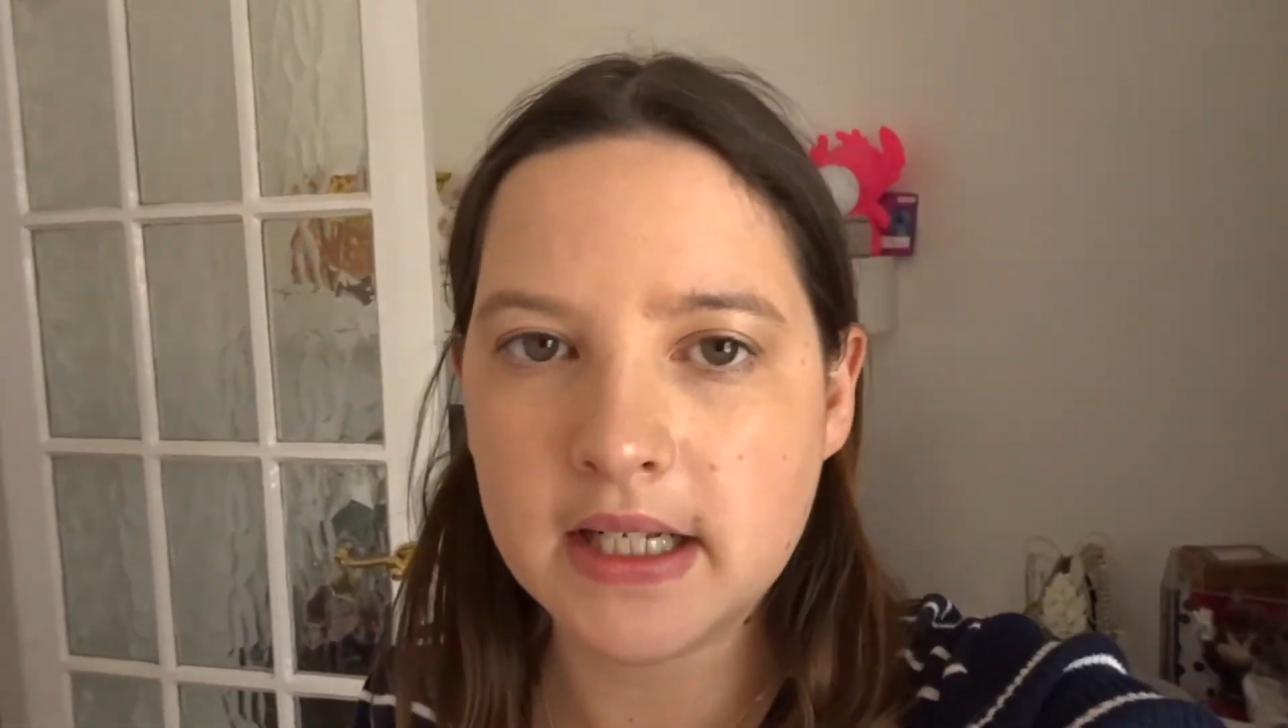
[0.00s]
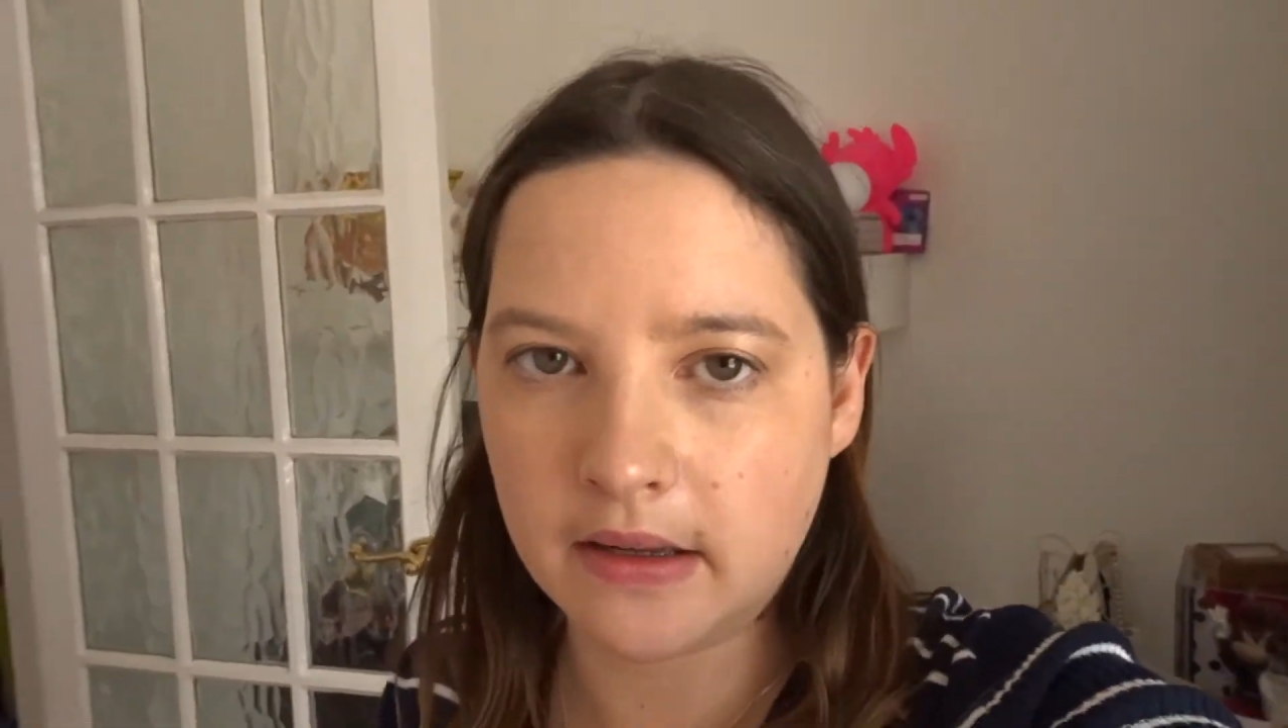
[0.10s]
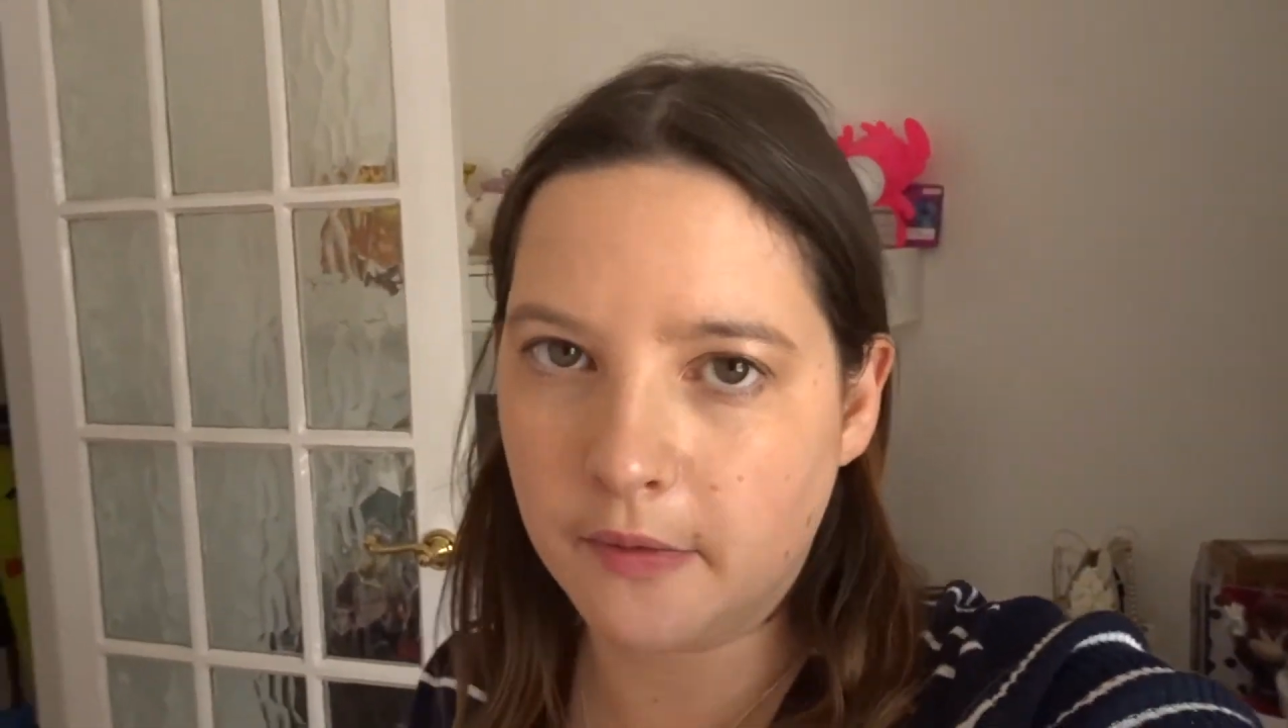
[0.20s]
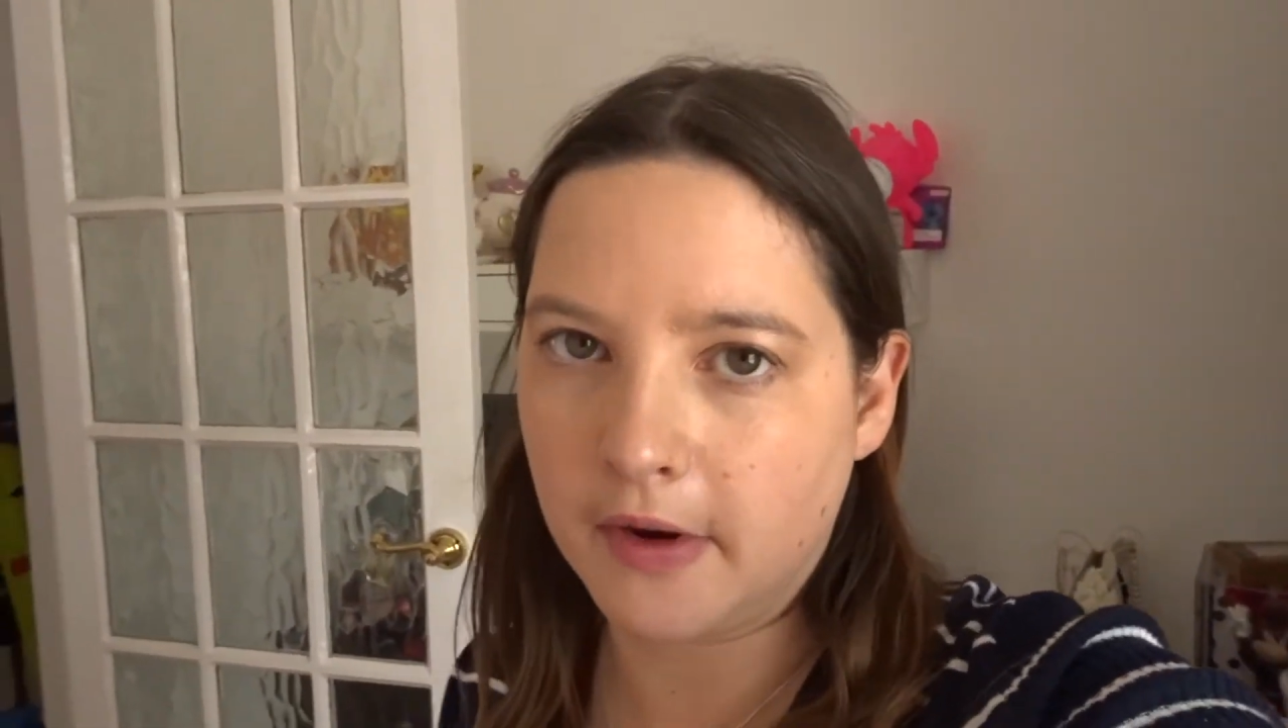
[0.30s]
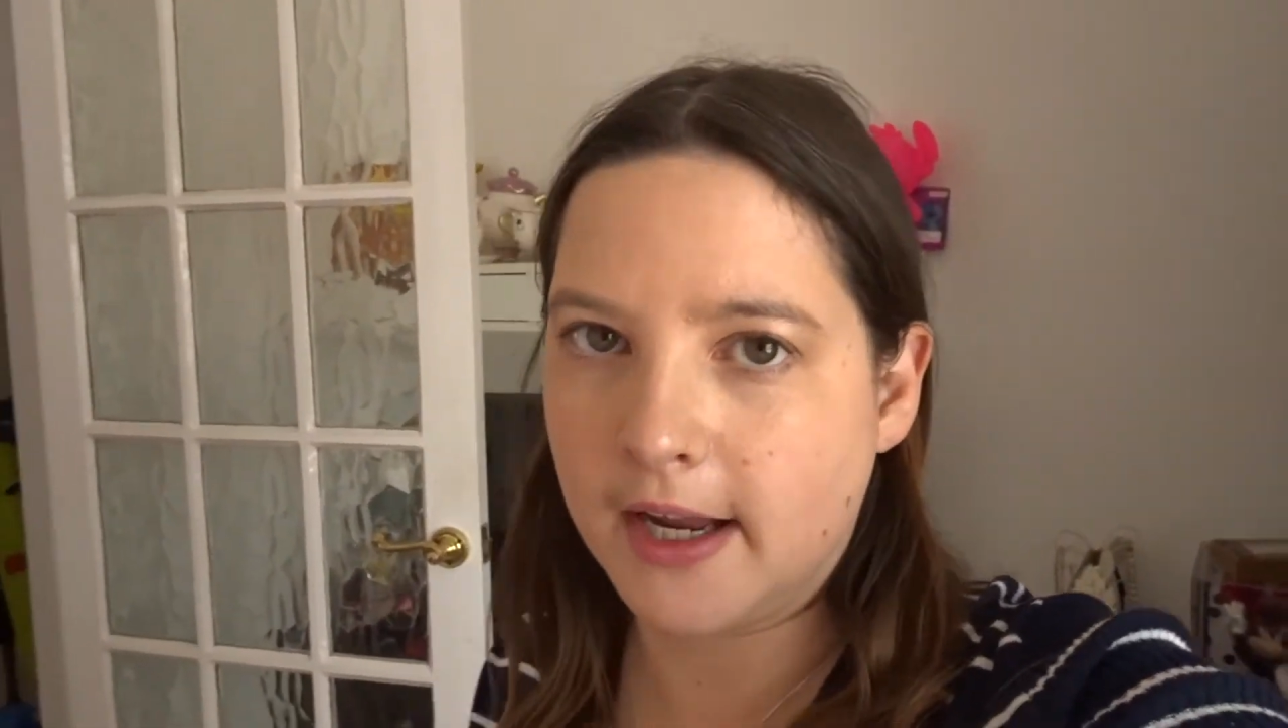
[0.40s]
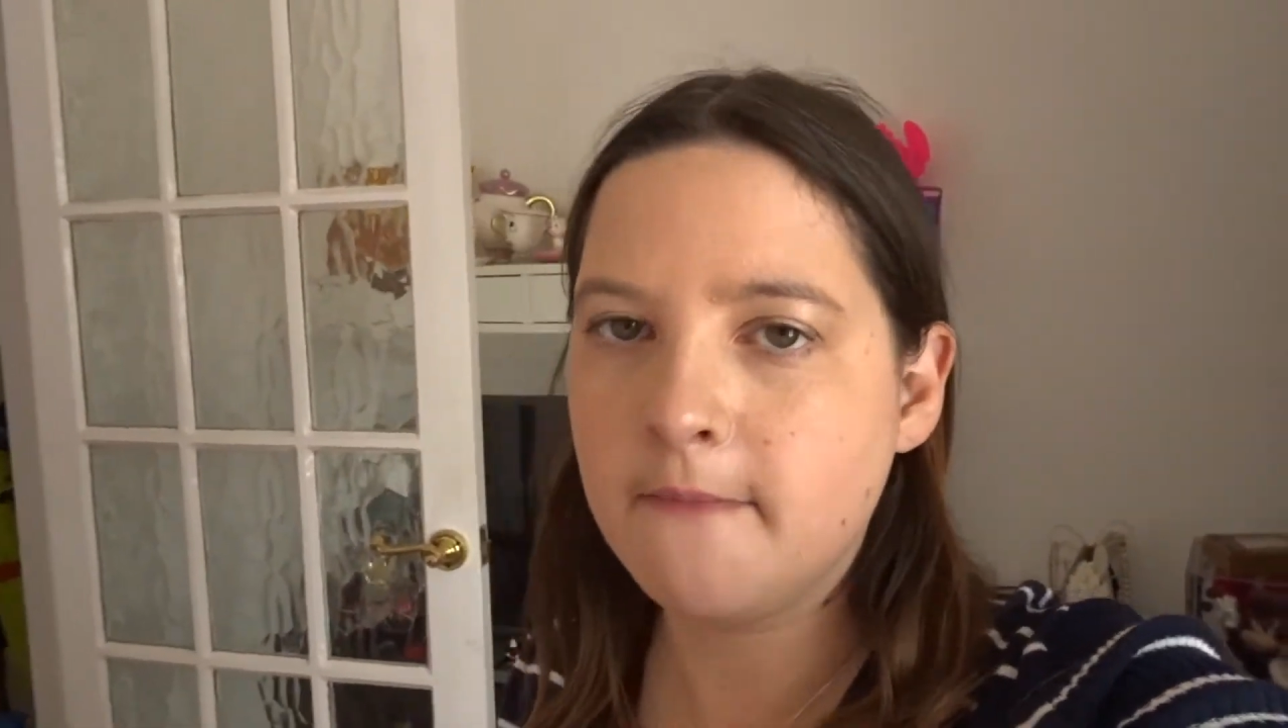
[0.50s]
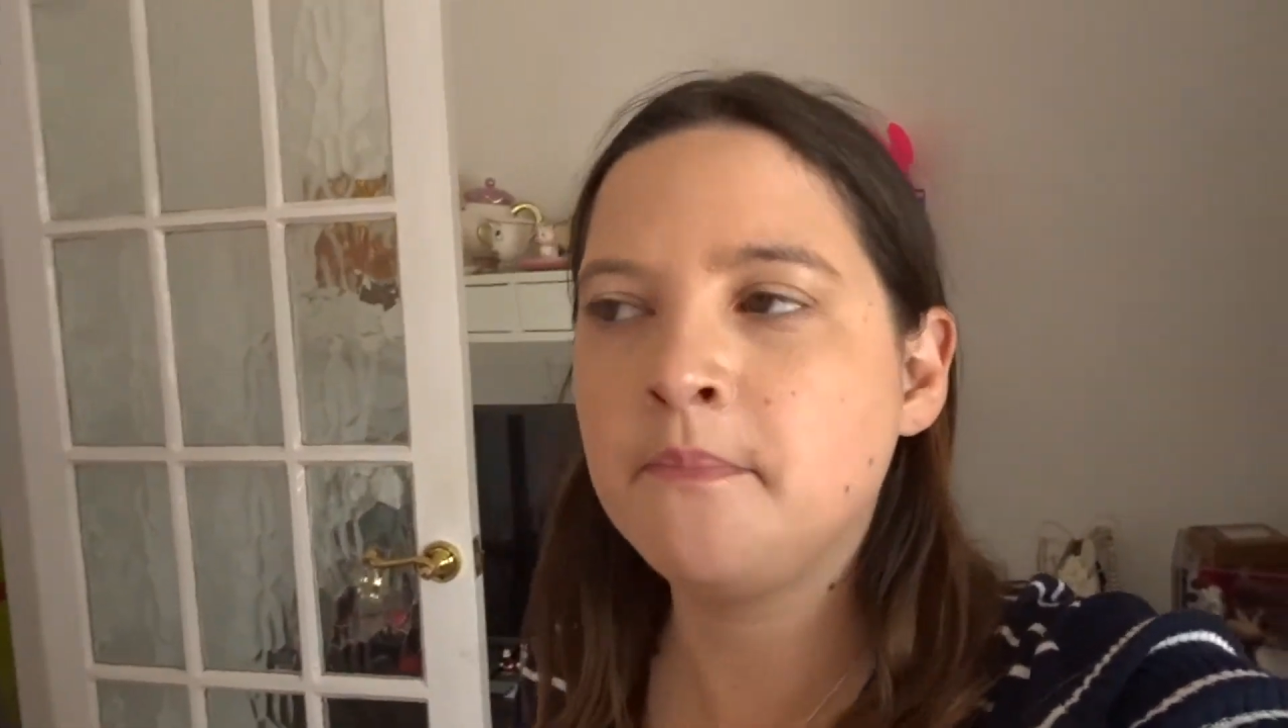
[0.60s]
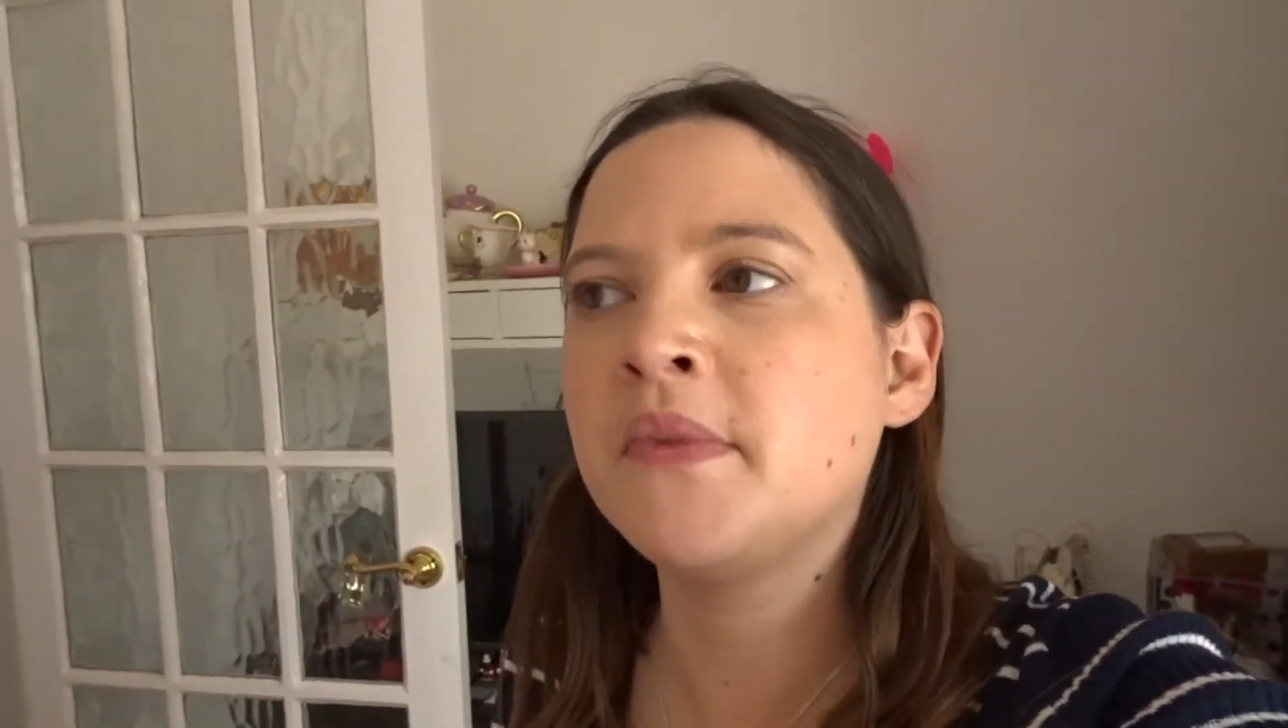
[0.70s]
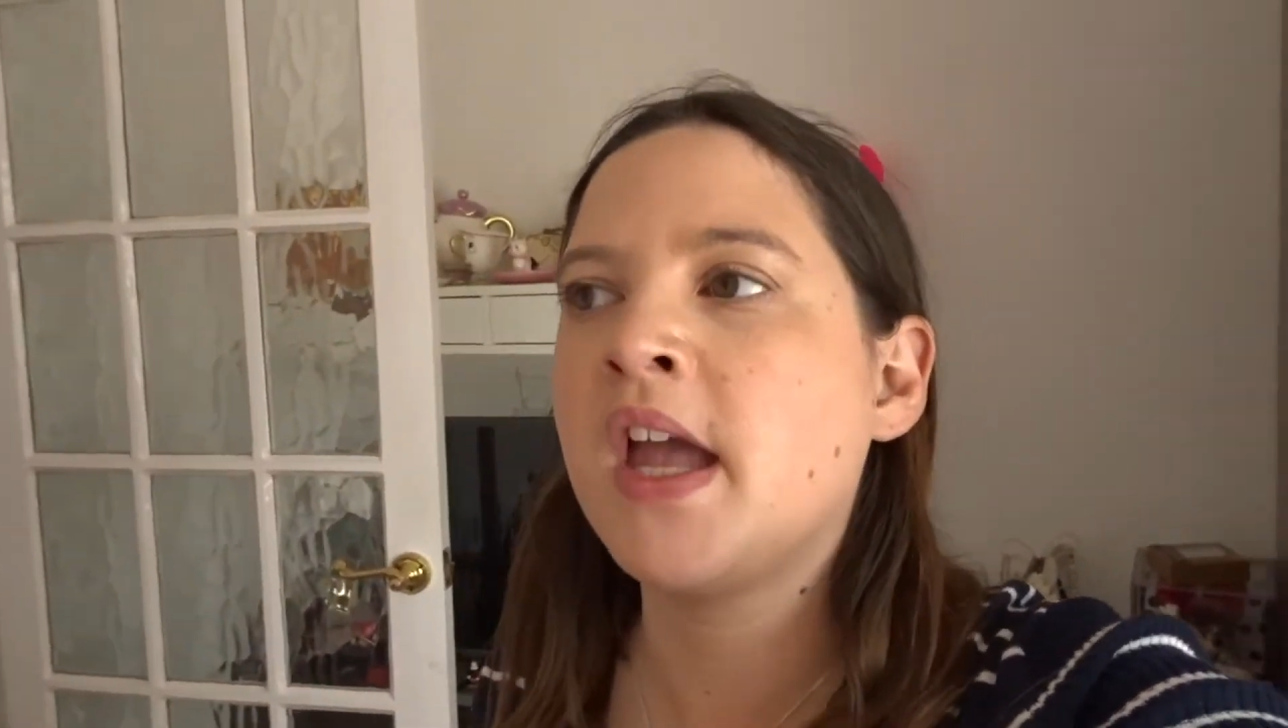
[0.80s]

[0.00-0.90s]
delivery.